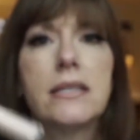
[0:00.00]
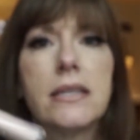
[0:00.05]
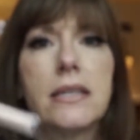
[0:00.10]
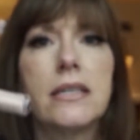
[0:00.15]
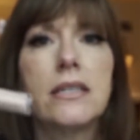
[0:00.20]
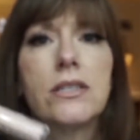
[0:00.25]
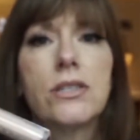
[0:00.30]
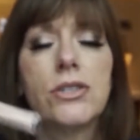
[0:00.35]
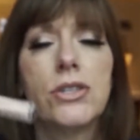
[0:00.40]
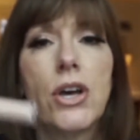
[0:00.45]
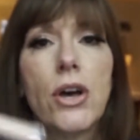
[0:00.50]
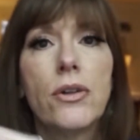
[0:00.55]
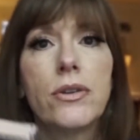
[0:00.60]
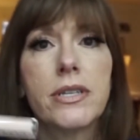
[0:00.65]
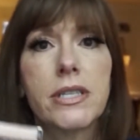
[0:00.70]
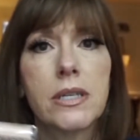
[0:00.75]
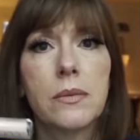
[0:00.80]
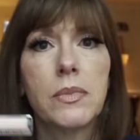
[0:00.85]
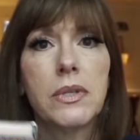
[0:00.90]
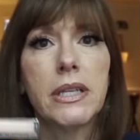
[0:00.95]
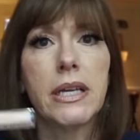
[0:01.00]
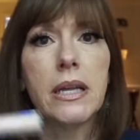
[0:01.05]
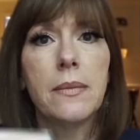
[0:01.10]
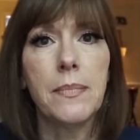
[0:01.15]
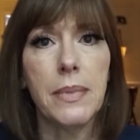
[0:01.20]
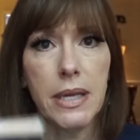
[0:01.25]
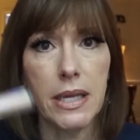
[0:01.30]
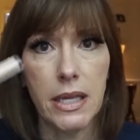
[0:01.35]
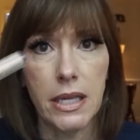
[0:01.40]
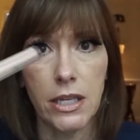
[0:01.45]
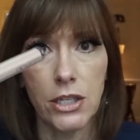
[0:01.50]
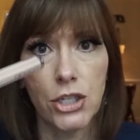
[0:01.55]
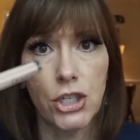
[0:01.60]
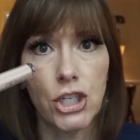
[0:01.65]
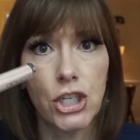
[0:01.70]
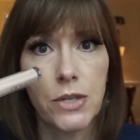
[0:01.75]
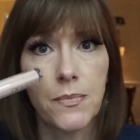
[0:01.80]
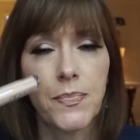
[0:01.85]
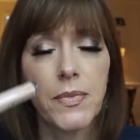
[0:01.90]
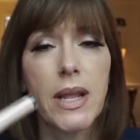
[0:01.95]
is noticeably
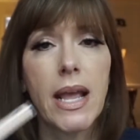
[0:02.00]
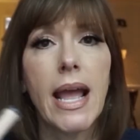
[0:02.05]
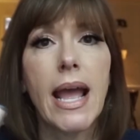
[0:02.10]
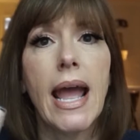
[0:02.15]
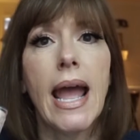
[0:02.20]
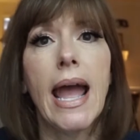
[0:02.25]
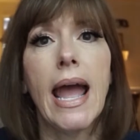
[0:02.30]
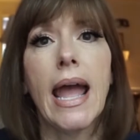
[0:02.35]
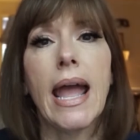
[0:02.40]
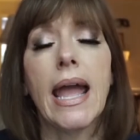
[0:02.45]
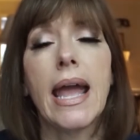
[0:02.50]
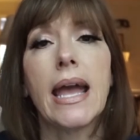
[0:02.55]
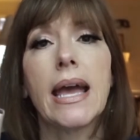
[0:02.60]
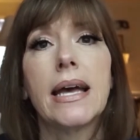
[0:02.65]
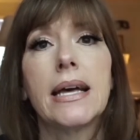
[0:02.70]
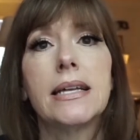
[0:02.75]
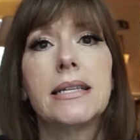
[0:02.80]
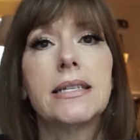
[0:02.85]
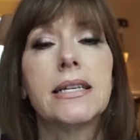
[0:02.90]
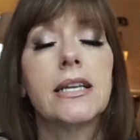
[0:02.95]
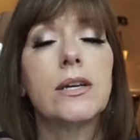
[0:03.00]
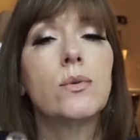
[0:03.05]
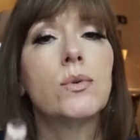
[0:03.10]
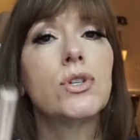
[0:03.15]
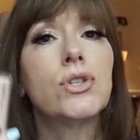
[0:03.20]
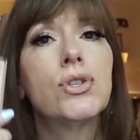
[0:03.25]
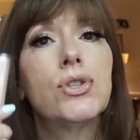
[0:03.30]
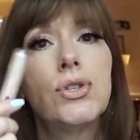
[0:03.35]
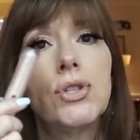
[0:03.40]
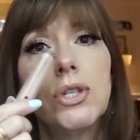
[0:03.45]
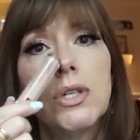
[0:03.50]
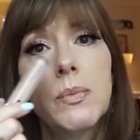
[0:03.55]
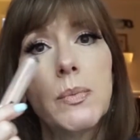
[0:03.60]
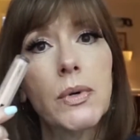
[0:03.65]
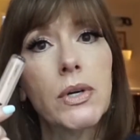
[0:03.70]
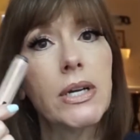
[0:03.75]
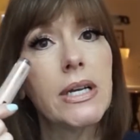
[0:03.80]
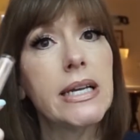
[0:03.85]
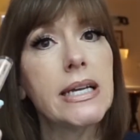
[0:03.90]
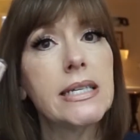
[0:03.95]
peach. And it was
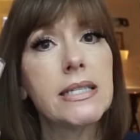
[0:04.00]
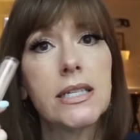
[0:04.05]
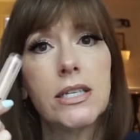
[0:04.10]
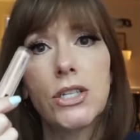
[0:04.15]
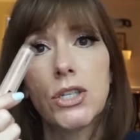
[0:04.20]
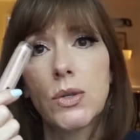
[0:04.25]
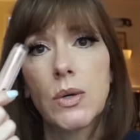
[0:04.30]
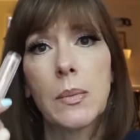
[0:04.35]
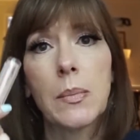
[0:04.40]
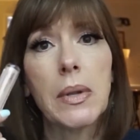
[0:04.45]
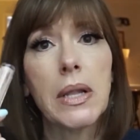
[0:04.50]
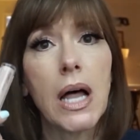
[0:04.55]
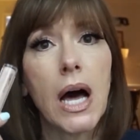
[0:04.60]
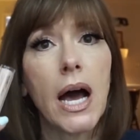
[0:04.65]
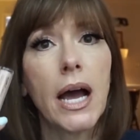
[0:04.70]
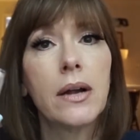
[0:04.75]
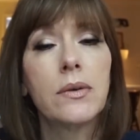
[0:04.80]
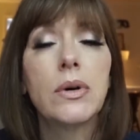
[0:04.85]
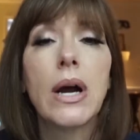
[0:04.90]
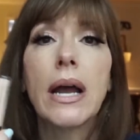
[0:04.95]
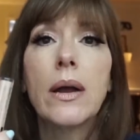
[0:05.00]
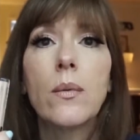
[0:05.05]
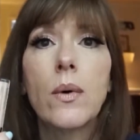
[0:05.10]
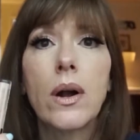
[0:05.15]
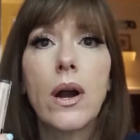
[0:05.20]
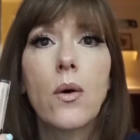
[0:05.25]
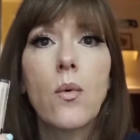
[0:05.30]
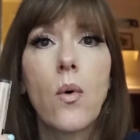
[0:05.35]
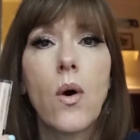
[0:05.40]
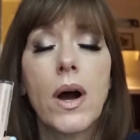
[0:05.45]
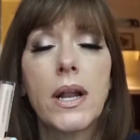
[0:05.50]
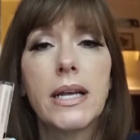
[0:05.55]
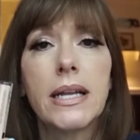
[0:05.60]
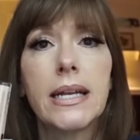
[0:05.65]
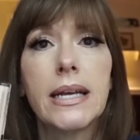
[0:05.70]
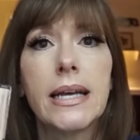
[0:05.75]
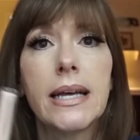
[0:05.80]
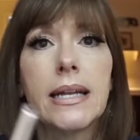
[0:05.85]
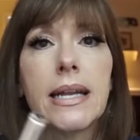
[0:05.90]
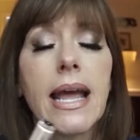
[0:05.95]
super easy to apply right where I wanted
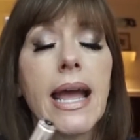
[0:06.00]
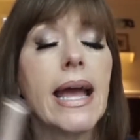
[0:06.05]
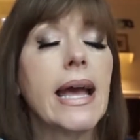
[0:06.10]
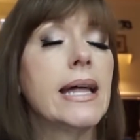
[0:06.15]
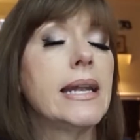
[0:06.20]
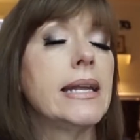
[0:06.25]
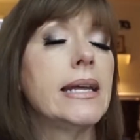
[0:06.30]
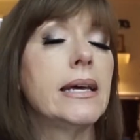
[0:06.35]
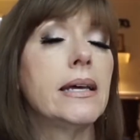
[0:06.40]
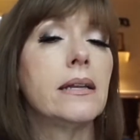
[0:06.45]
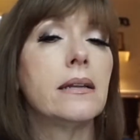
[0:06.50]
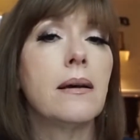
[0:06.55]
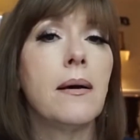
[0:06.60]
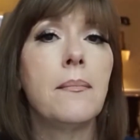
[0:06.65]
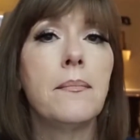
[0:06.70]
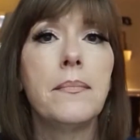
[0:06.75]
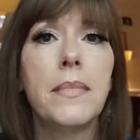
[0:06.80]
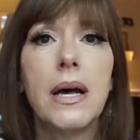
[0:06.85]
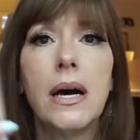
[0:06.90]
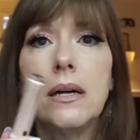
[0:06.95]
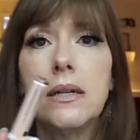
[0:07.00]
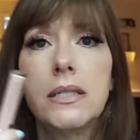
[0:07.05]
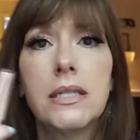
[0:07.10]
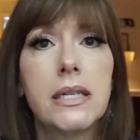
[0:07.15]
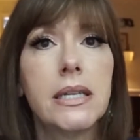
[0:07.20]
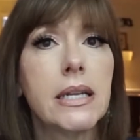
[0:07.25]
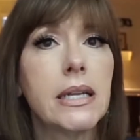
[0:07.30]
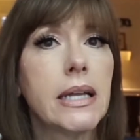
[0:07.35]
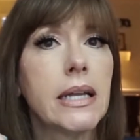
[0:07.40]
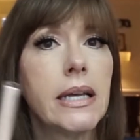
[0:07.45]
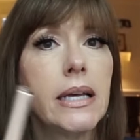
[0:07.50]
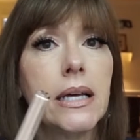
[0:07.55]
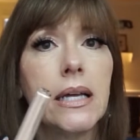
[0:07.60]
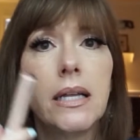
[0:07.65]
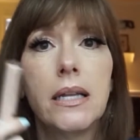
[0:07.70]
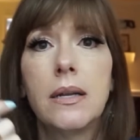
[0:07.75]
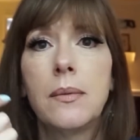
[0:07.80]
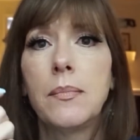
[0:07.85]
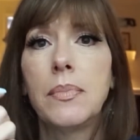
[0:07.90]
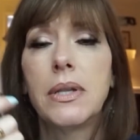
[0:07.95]
it, and it melted
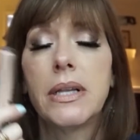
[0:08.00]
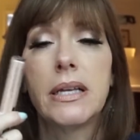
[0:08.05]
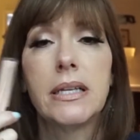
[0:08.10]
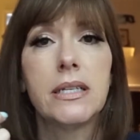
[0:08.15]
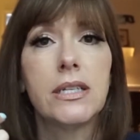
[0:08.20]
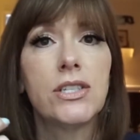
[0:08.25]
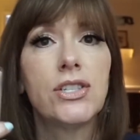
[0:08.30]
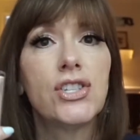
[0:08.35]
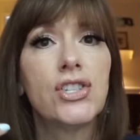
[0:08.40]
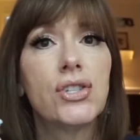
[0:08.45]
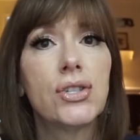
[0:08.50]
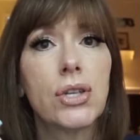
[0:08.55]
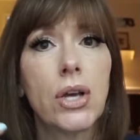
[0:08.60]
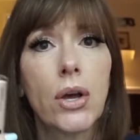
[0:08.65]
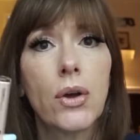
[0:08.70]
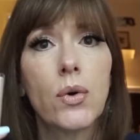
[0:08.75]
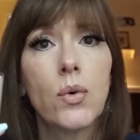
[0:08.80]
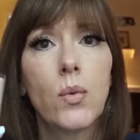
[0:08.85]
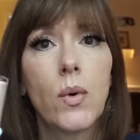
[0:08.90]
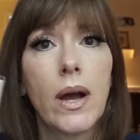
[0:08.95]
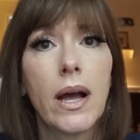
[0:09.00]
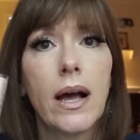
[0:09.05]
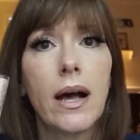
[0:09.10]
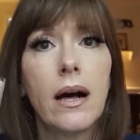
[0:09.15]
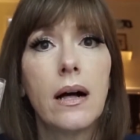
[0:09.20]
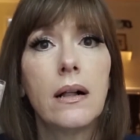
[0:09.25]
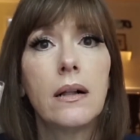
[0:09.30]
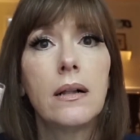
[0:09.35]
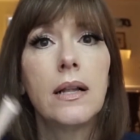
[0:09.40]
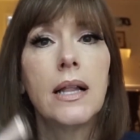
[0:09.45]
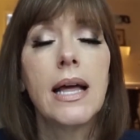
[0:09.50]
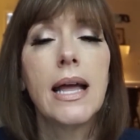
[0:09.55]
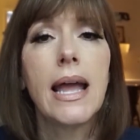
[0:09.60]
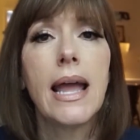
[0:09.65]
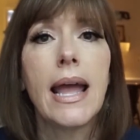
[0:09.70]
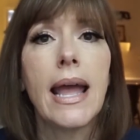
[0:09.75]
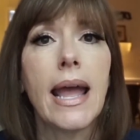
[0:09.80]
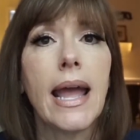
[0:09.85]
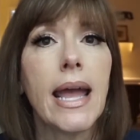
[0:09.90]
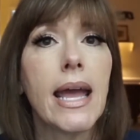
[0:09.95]
in, blended so well,
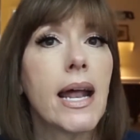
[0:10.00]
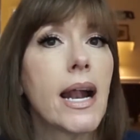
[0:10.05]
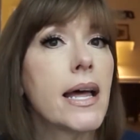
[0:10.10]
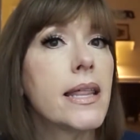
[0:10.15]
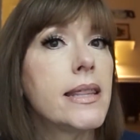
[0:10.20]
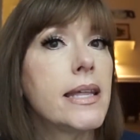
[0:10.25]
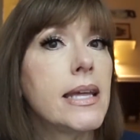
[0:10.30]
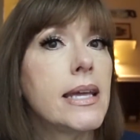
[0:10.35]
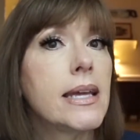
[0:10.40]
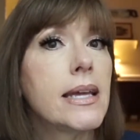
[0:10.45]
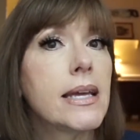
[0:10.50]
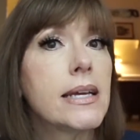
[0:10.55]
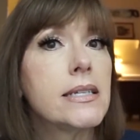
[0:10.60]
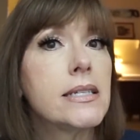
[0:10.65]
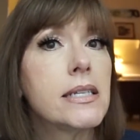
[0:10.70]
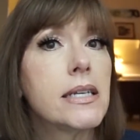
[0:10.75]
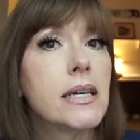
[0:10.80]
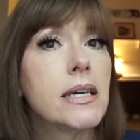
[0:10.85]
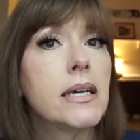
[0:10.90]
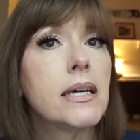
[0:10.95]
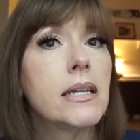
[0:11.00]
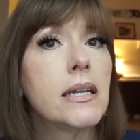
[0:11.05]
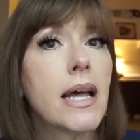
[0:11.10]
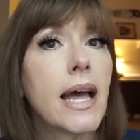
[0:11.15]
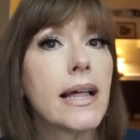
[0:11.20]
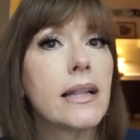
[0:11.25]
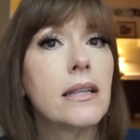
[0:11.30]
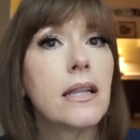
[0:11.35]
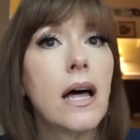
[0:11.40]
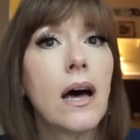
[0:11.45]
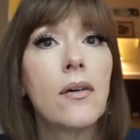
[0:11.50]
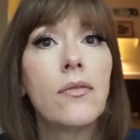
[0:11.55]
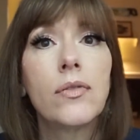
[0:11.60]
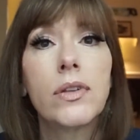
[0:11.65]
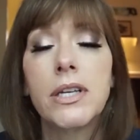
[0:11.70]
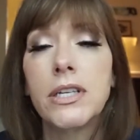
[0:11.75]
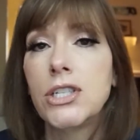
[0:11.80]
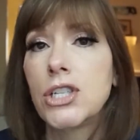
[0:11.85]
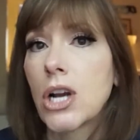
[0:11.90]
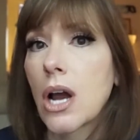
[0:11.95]
and I think it did a
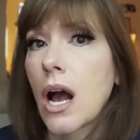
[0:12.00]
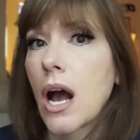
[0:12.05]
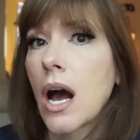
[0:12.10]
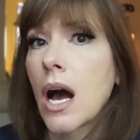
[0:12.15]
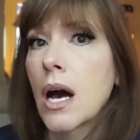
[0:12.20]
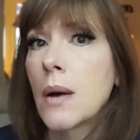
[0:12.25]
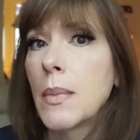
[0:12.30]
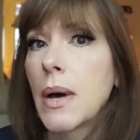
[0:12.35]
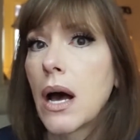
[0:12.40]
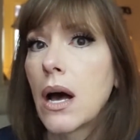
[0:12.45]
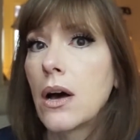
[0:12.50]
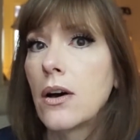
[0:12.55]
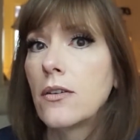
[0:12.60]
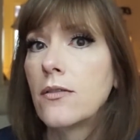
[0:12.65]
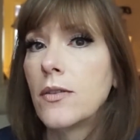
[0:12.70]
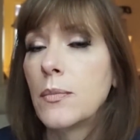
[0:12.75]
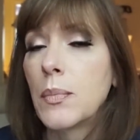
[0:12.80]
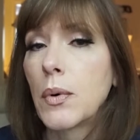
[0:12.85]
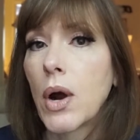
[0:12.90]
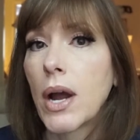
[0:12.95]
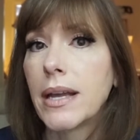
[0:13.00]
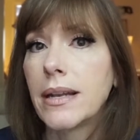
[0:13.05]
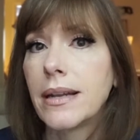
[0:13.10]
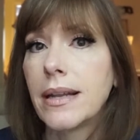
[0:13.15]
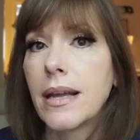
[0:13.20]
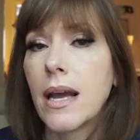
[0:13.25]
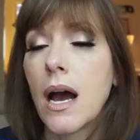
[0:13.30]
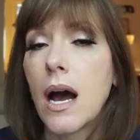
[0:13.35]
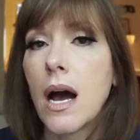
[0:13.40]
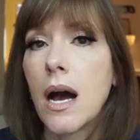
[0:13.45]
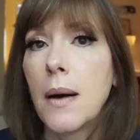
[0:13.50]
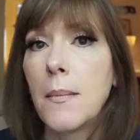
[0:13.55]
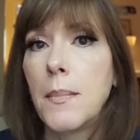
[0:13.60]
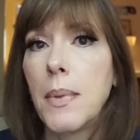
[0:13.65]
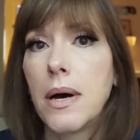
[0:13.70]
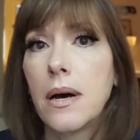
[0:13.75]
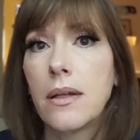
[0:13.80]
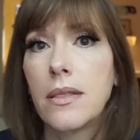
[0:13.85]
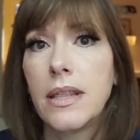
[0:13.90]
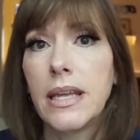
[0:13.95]
lovely job of brightening up
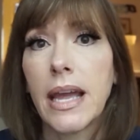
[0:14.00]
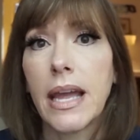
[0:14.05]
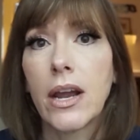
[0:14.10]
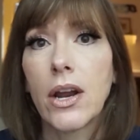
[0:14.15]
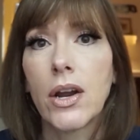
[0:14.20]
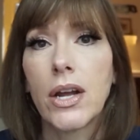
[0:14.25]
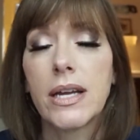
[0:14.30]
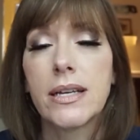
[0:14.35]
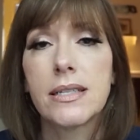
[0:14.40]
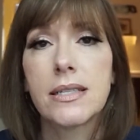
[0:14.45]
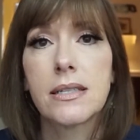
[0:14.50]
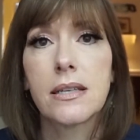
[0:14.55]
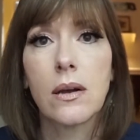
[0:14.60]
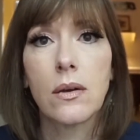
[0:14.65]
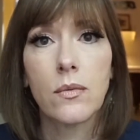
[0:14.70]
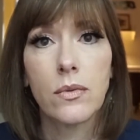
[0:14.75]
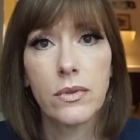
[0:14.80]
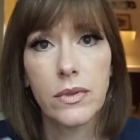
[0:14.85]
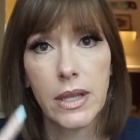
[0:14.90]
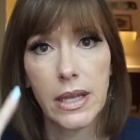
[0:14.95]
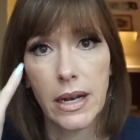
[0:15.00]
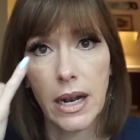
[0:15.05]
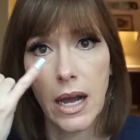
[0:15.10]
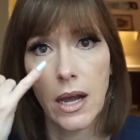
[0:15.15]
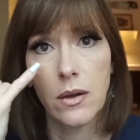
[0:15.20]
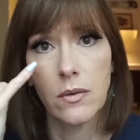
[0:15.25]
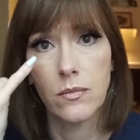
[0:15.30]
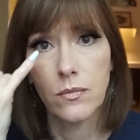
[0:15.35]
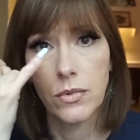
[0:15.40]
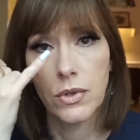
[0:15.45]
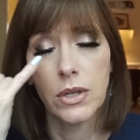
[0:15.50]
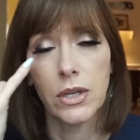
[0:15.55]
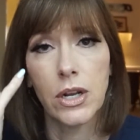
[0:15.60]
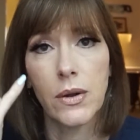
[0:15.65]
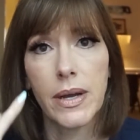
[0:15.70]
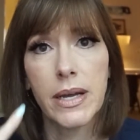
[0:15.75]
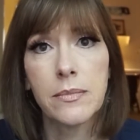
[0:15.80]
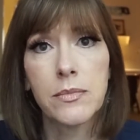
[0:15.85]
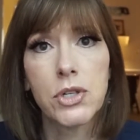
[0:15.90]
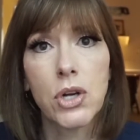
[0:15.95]
the areas that I
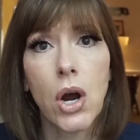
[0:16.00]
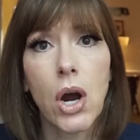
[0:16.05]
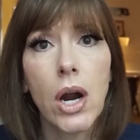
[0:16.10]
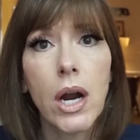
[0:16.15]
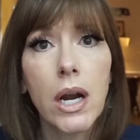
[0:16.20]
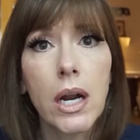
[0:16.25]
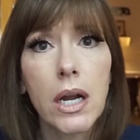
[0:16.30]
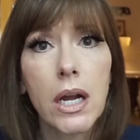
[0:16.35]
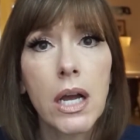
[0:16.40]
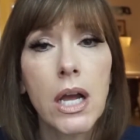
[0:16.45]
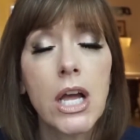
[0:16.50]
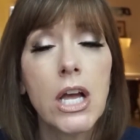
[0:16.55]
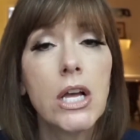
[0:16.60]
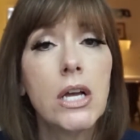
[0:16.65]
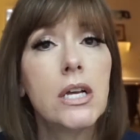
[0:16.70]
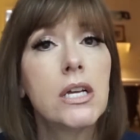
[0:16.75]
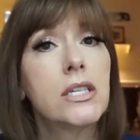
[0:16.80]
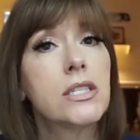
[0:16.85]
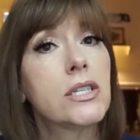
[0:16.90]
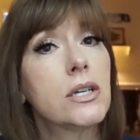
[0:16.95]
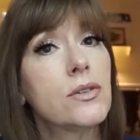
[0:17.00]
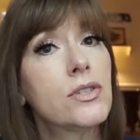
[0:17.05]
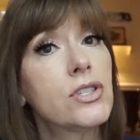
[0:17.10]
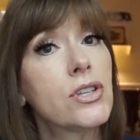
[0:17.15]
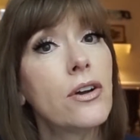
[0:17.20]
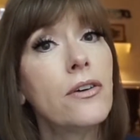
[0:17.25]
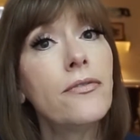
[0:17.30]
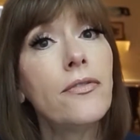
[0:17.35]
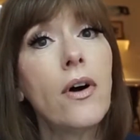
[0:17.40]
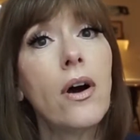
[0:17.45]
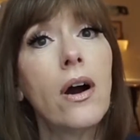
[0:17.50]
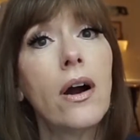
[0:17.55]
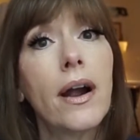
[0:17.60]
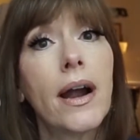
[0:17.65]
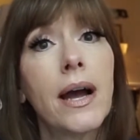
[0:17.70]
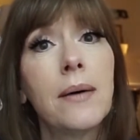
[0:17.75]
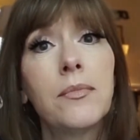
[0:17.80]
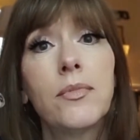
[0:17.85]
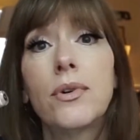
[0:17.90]
am dark. So far I'm